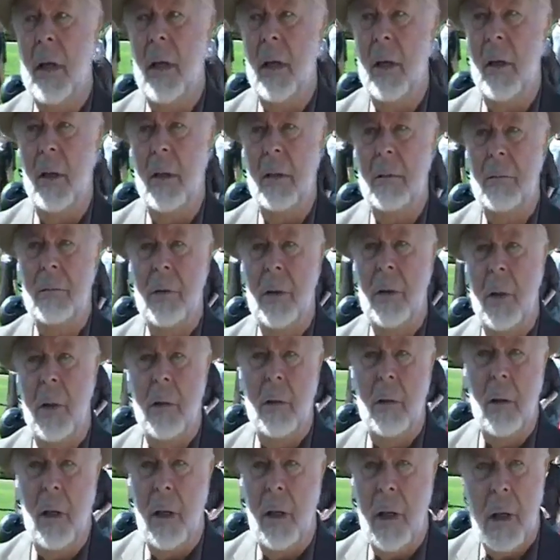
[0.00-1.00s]
You know,
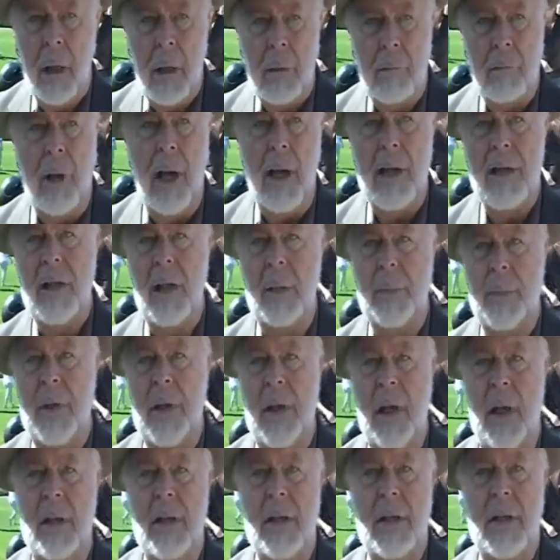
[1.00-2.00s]
rise up
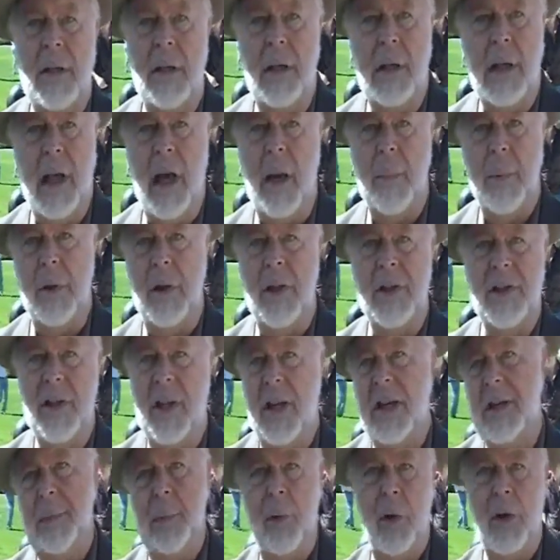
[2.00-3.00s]
against capitalist
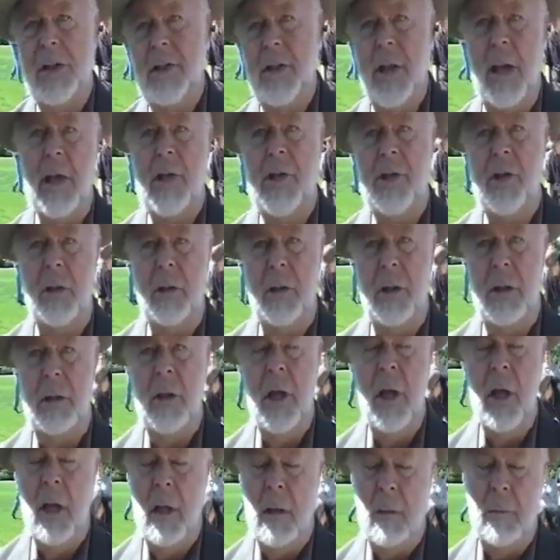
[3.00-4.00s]
exploitation
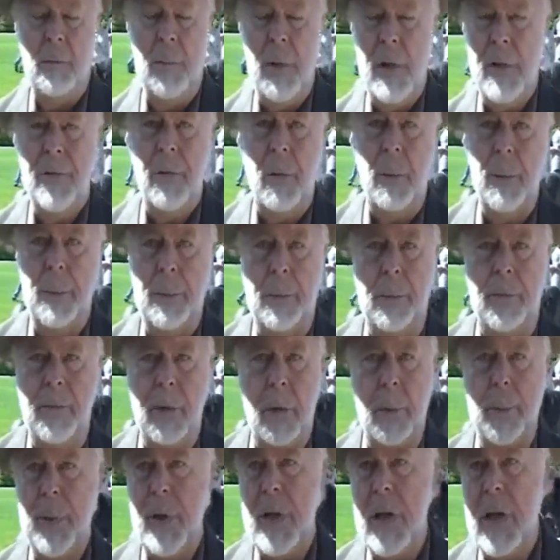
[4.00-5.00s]
and be
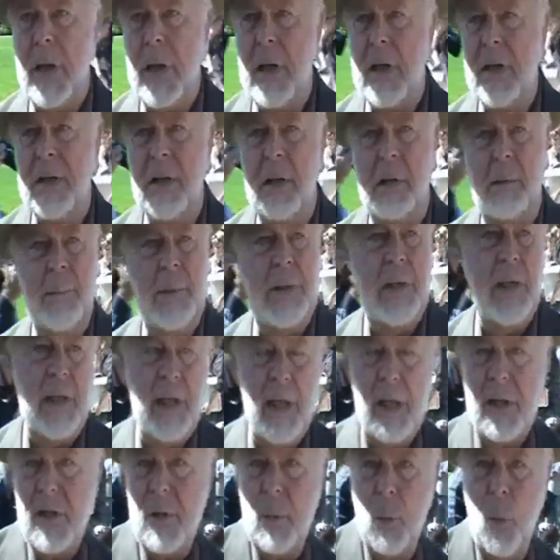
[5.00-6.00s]
for peace and be
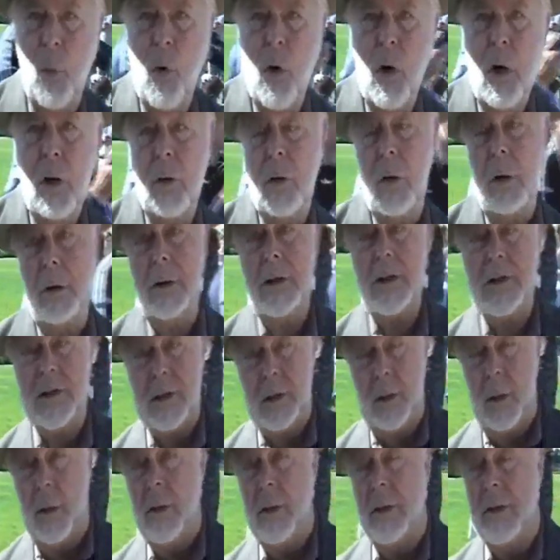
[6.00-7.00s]
against war, and all these
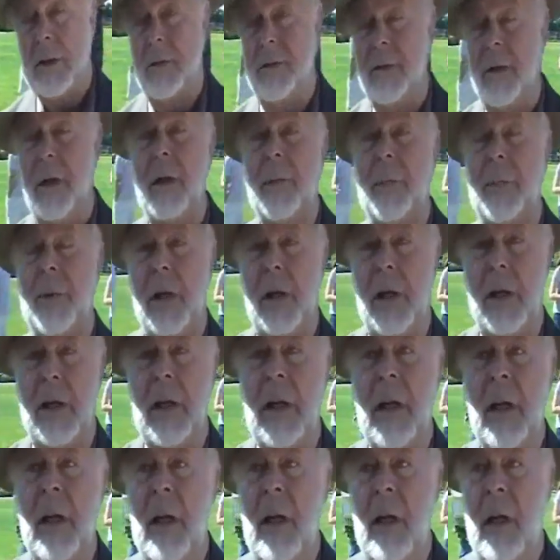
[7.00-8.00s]
slogans are very appealing.